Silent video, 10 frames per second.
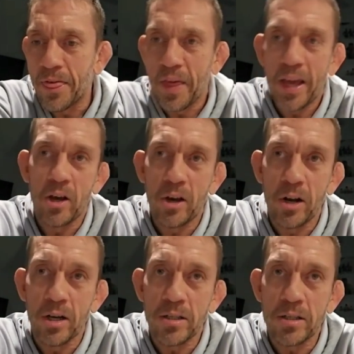thank
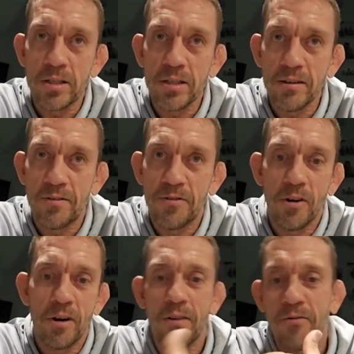goodness
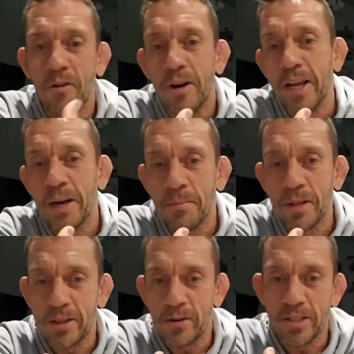for him
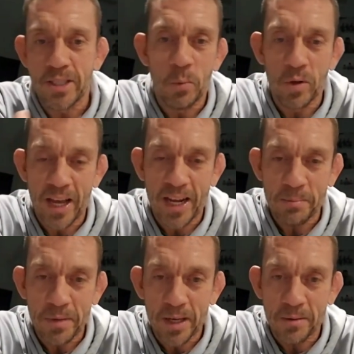that there's someone
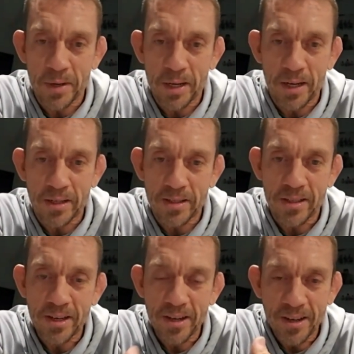like me,
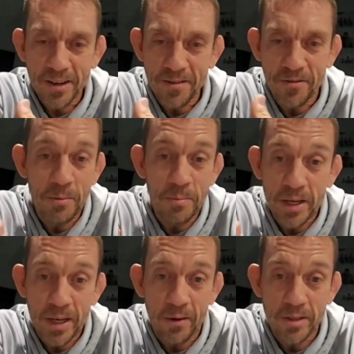because for
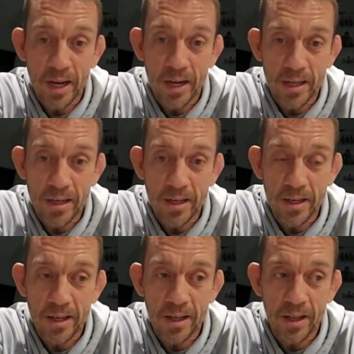me, I was like,
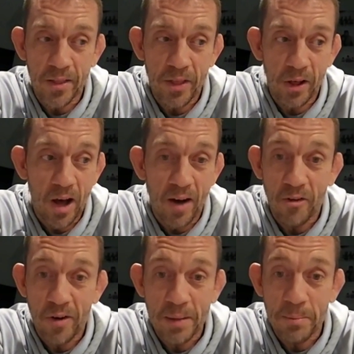they'll
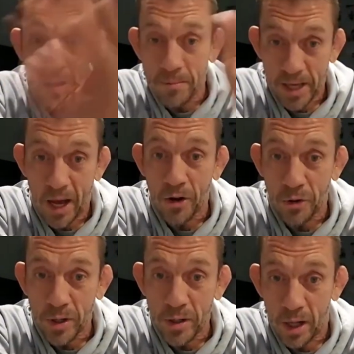offer anybody. I'm like, yeah, I'll
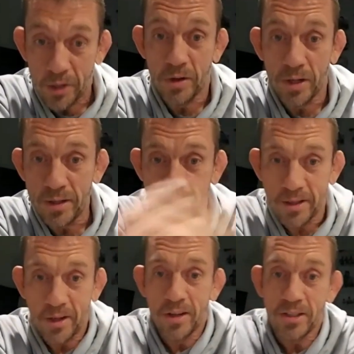do it.
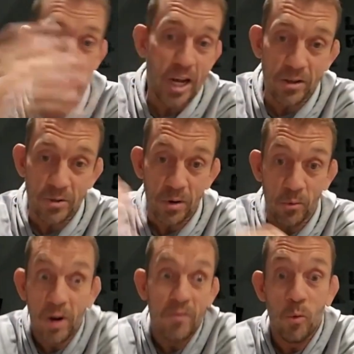It's a challenge.
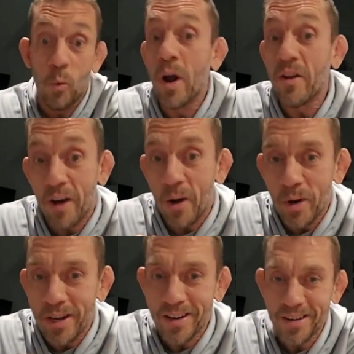What if I
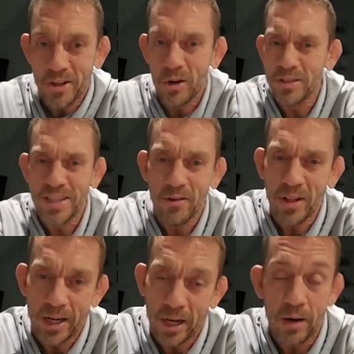win? It was never
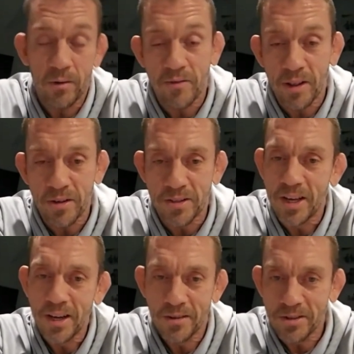like, oh, what if I lose?
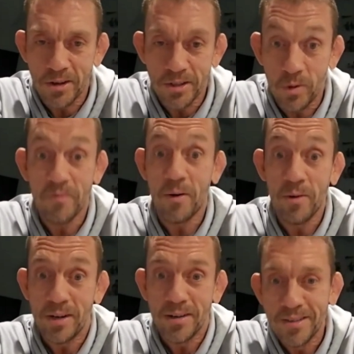It was always, what if I
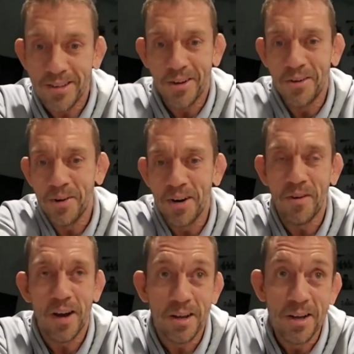win? What
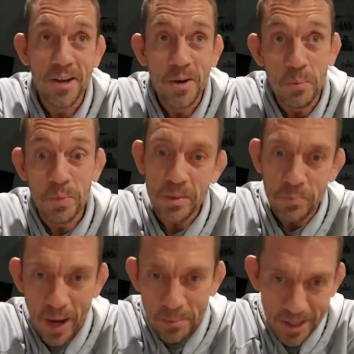if I
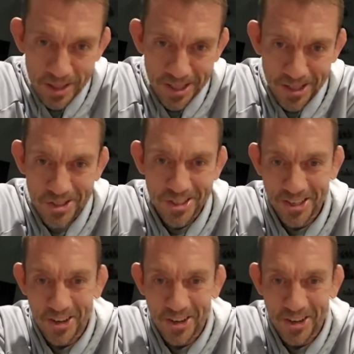beat Pat Miletich?